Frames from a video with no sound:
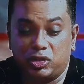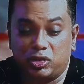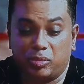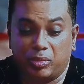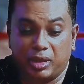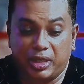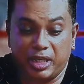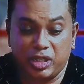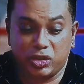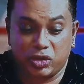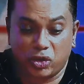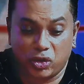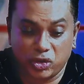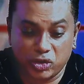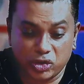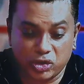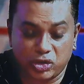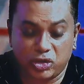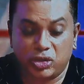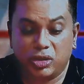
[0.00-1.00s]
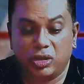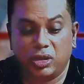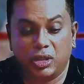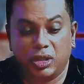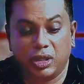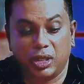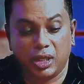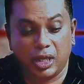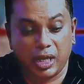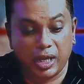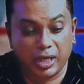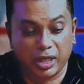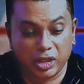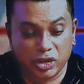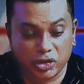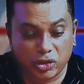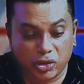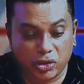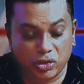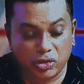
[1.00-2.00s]
listen to Malay songs,
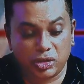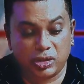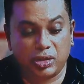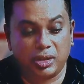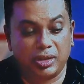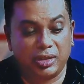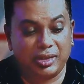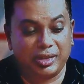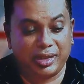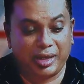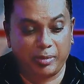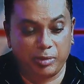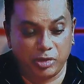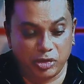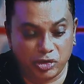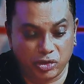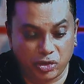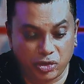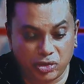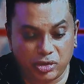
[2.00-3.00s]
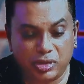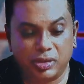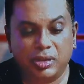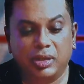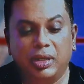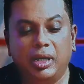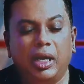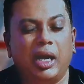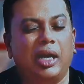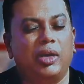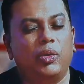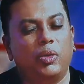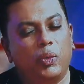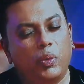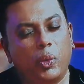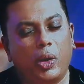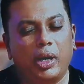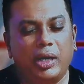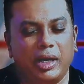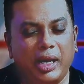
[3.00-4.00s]
English songs, Tamil songs. I don't
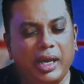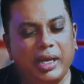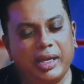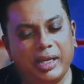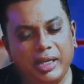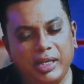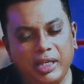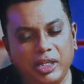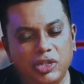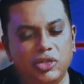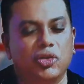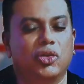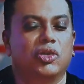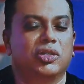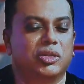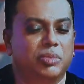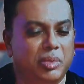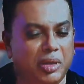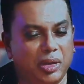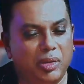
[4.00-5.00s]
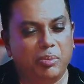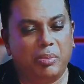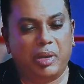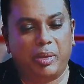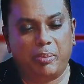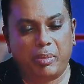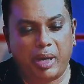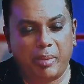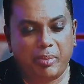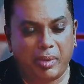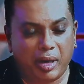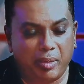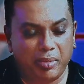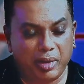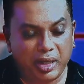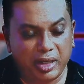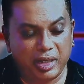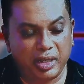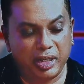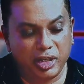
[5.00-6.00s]
quite like Hindi songs, but my mom
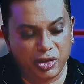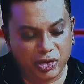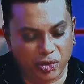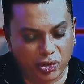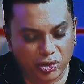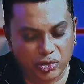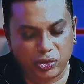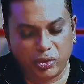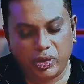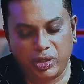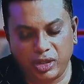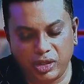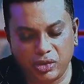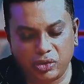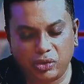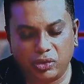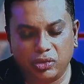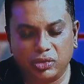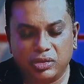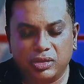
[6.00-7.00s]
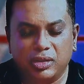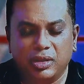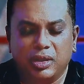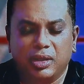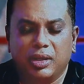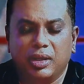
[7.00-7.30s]
liked Hindi songs, so Hindi songs.